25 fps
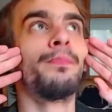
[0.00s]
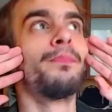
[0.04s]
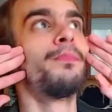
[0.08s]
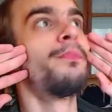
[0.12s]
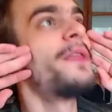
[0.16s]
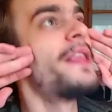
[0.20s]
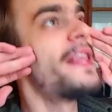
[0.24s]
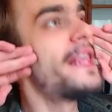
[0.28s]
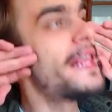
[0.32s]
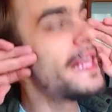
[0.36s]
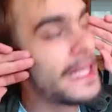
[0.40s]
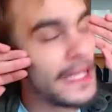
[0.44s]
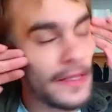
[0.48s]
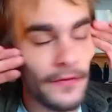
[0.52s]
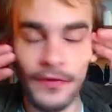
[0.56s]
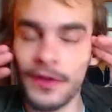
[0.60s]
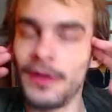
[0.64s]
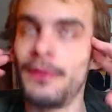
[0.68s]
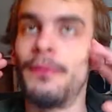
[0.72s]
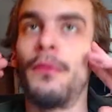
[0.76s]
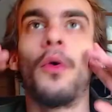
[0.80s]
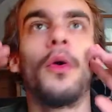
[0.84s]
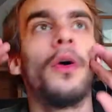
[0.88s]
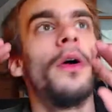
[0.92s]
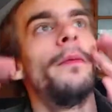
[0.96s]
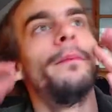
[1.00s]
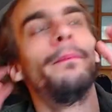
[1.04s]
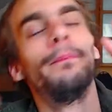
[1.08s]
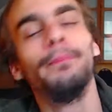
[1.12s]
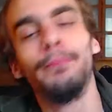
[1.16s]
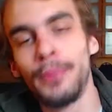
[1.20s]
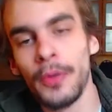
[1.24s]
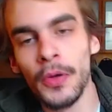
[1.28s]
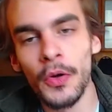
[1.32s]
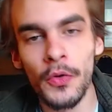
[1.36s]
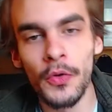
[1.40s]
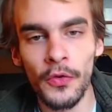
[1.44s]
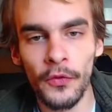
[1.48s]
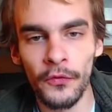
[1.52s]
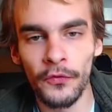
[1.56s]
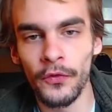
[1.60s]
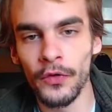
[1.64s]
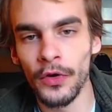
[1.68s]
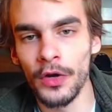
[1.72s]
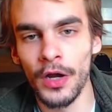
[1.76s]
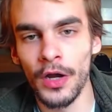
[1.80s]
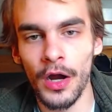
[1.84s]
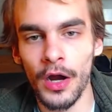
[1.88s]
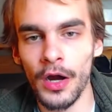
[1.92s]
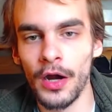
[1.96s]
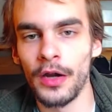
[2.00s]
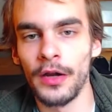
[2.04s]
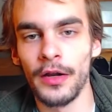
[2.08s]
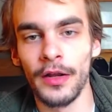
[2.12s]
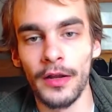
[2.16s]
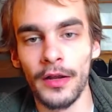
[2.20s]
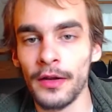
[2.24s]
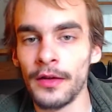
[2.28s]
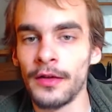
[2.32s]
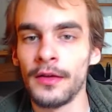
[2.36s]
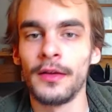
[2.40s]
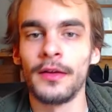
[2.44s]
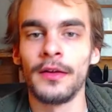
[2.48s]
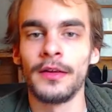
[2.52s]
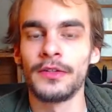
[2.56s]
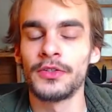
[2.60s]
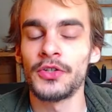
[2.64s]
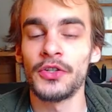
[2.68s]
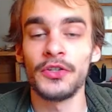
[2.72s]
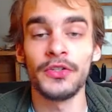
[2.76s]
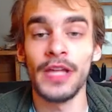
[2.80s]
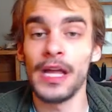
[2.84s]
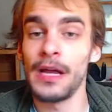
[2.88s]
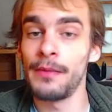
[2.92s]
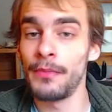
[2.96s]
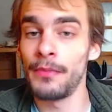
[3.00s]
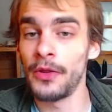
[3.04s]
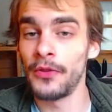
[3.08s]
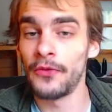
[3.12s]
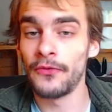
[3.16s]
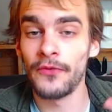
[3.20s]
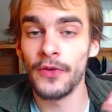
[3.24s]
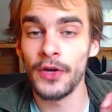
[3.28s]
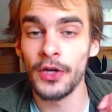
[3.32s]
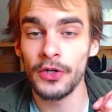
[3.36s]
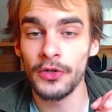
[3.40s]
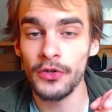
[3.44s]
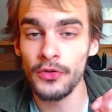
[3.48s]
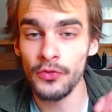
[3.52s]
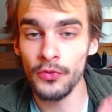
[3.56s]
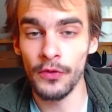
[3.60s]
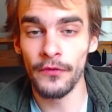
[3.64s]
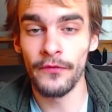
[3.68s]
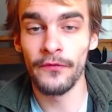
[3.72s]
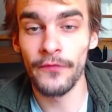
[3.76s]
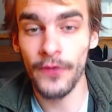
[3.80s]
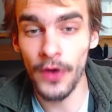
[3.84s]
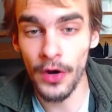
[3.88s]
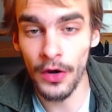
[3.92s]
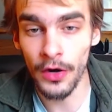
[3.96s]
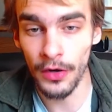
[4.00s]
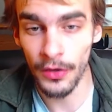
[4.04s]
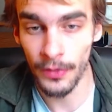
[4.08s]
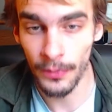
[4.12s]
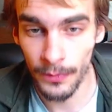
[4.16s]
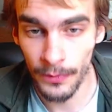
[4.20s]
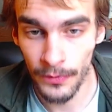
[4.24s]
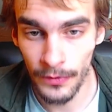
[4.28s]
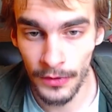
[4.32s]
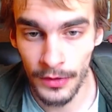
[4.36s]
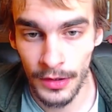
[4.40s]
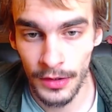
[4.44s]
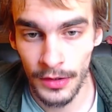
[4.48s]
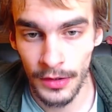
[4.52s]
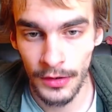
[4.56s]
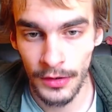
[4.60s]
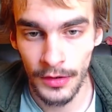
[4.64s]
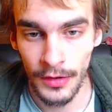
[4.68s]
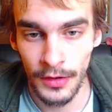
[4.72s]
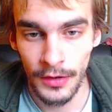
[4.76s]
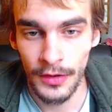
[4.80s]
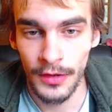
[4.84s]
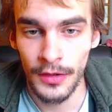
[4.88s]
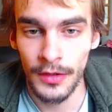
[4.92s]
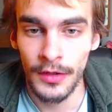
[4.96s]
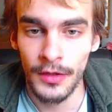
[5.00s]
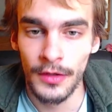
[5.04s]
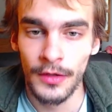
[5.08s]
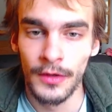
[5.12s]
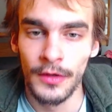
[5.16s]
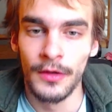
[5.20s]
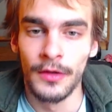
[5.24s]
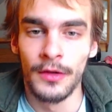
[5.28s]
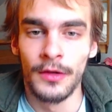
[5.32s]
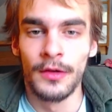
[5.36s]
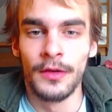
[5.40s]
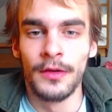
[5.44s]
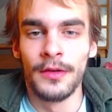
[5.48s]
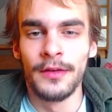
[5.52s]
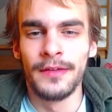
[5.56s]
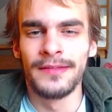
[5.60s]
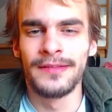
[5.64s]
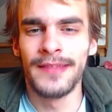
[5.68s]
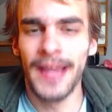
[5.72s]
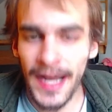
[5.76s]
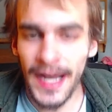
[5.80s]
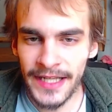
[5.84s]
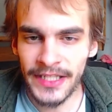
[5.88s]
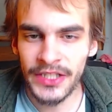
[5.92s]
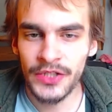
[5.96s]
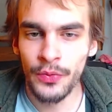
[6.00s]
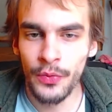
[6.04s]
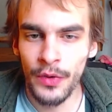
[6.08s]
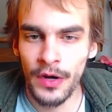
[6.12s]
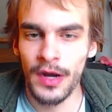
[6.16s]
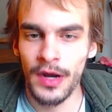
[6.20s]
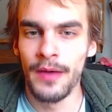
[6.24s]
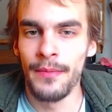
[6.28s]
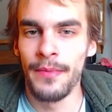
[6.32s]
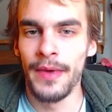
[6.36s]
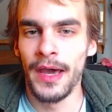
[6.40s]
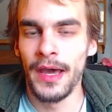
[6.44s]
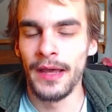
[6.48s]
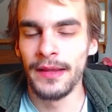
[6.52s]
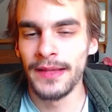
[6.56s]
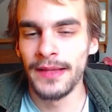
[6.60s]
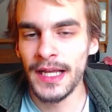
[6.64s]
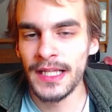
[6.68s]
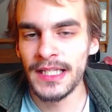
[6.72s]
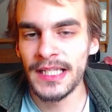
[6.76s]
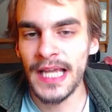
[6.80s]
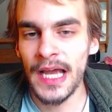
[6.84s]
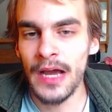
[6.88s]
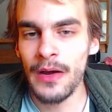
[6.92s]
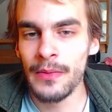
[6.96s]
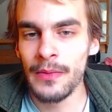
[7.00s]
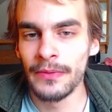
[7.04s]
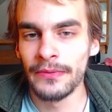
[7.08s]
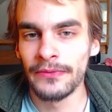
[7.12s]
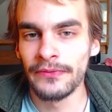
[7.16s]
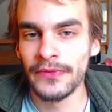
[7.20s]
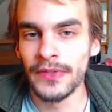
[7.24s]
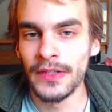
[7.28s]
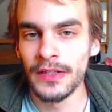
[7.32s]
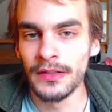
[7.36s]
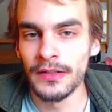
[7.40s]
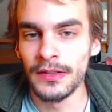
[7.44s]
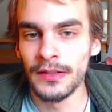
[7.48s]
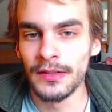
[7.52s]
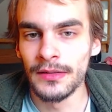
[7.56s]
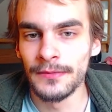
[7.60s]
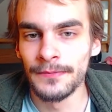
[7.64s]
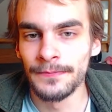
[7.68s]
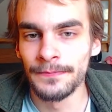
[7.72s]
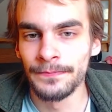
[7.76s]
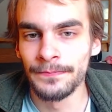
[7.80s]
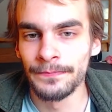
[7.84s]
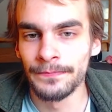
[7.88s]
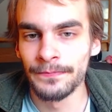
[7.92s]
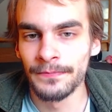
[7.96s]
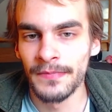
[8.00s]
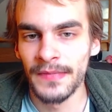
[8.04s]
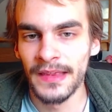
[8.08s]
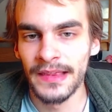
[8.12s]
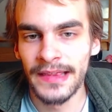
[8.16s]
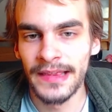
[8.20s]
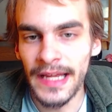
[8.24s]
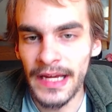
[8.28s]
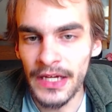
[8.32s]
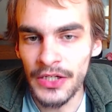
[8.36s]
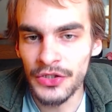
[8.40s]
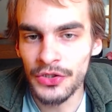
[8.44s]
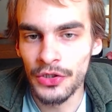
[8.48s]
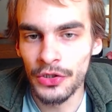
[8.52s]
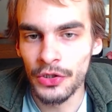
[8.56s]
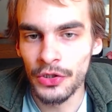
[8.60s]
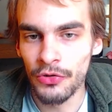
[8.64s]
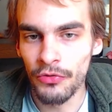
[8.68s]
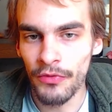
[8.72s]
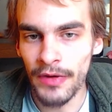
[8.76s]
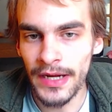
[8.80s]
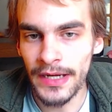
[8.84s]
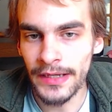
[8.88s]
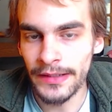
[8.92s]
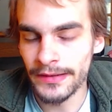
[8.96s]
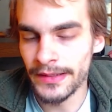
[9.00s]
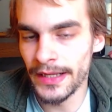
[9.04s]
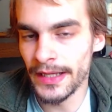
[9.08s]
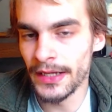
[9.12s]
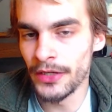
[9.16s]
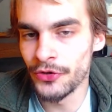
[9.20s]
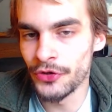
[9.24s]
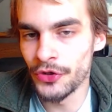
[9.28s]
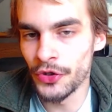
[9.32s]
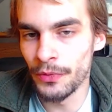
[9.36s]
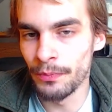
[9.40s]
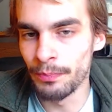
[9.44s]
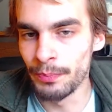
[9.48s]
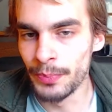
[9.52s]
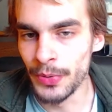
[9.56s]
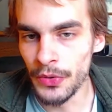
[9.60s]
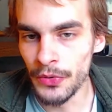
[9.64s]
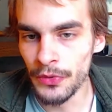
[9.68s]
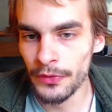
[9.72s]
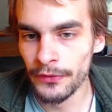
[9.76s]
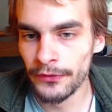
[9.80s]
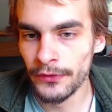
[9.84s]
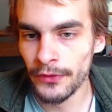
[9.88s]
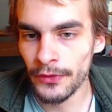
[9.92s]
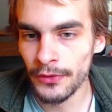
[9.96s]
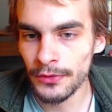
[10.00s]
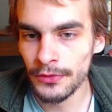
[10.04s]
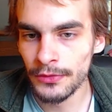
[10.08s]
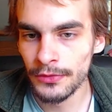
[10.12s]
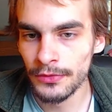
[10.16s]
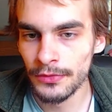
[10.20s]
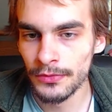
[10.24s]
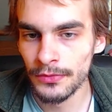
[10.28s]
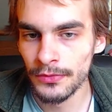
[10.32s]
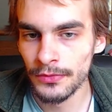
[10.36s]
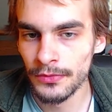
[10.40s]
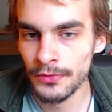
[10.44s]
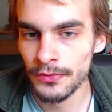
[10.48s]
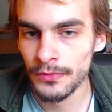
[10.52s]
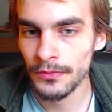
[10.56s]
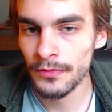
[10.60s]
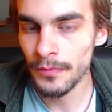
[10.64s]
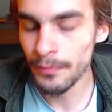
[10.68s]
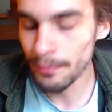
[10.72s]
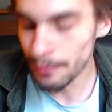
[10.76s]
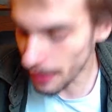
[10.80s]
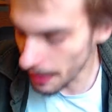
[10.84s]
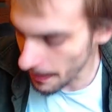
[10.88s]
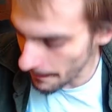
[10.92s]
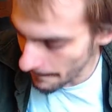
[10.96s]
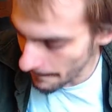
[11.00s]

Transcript: even more beautiful garden, turn that motherfucker into a farm. That's where I'm at. That's how I'm feeling. Things are great, things are beautiful, but